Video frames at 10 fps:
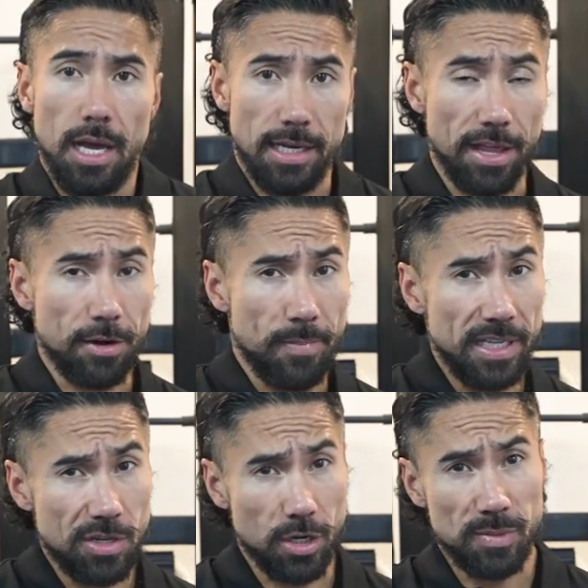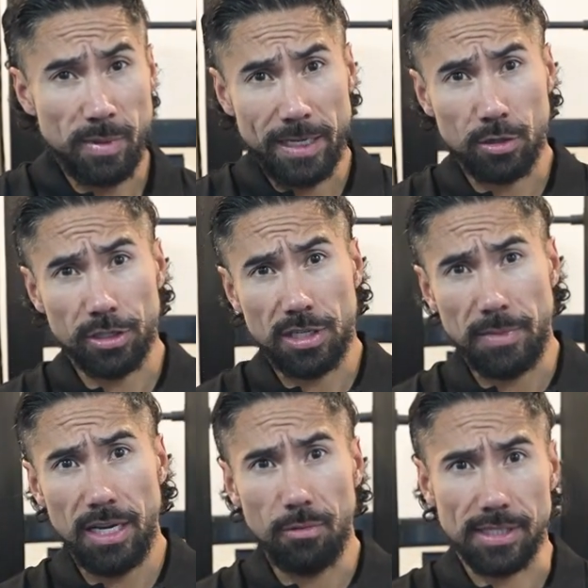Another business mentor to
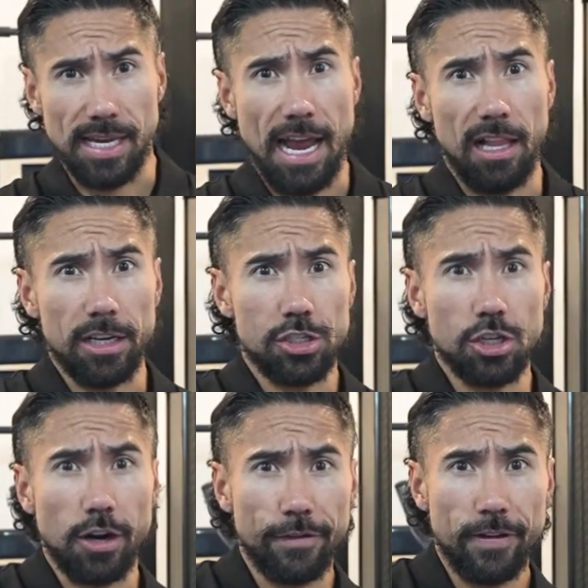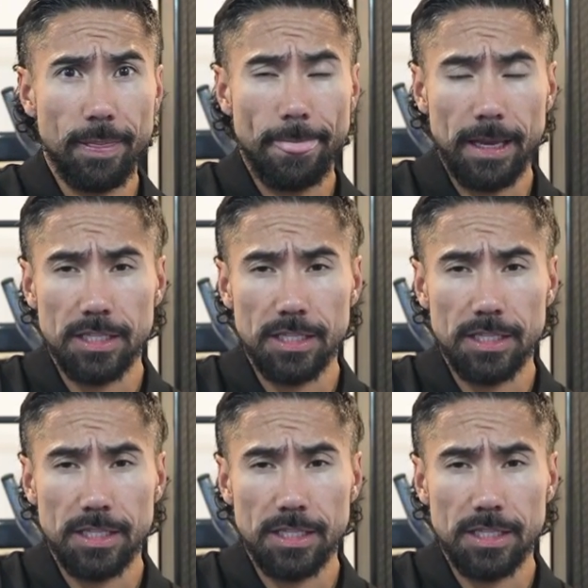me was Alex Charfen.